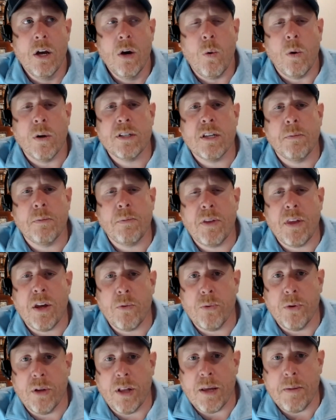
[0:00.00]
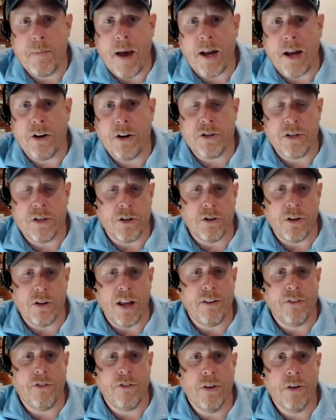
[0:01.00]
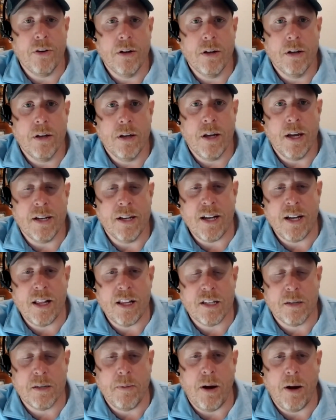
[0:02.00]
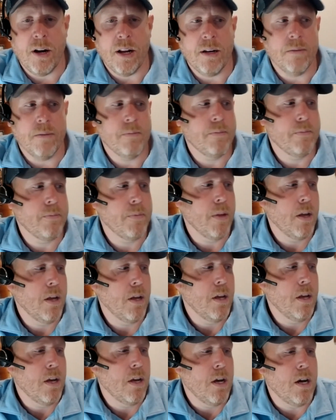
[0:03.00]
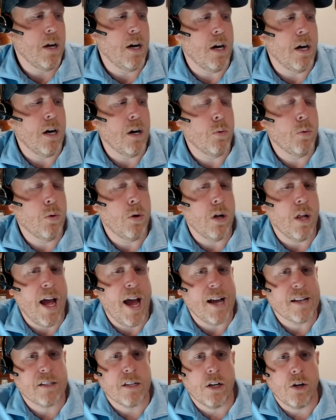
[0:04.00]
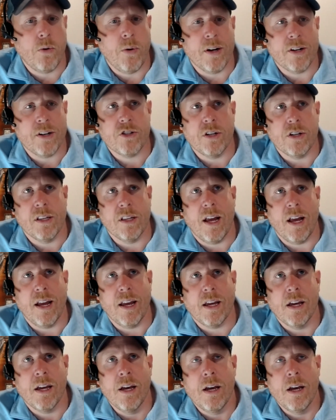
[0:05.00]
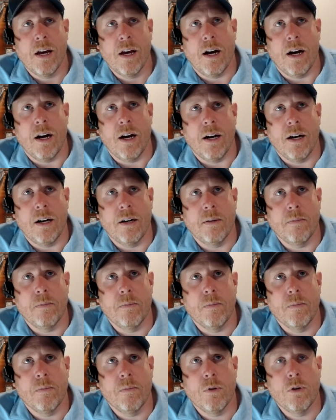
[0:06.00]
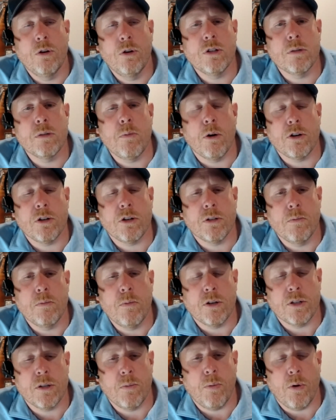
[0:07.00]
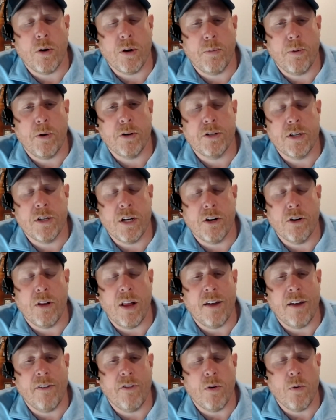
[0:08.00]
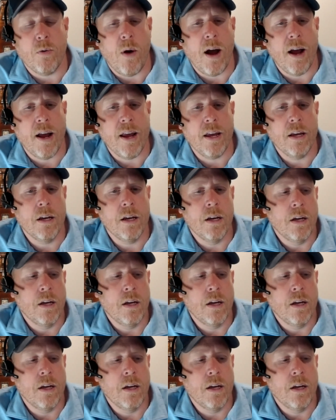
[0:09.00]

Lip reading: what's something that really matters in your life? And tell us about it. We'll ask a question like, who's the most important person in your life and why?